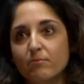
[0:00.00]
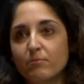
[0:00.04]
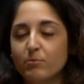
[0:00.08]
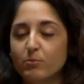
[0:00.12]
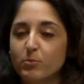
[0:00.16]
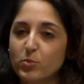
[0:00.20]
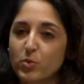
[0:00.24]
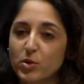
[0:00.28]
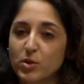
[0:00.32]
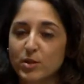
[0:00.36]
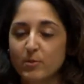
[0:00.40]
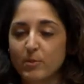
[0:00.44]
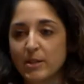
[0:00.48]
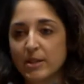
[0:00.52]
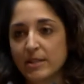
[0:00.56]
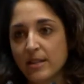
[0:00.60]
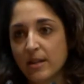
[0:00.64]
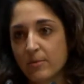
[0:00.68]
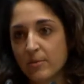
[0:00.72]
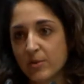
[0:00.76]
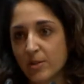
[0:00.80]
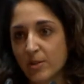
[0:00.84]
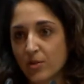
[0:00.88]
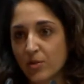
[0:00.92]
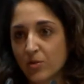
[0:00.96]
Possibly
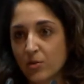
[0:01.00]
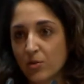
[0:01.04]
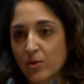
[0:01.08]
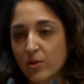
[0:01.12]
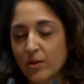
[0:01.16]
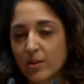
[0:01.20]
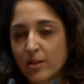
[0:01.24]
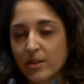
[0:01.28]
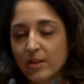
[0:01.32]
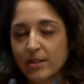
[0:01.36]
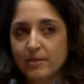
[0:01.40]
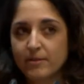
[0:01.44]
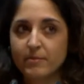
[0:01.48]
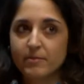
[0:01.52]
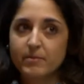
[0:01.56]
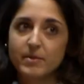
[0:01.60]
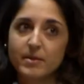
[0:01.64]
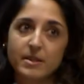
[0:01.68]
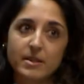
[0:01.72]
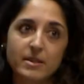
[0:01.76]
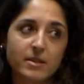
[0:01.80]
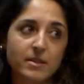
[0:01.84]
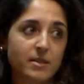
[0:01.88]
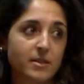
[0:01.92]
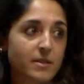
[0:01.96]
something to
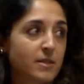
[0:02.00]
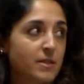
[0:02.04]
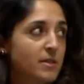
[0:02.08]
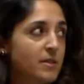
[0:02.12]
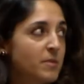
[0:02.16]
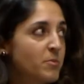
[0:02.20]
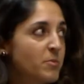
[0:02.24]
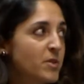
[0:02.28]
learn, the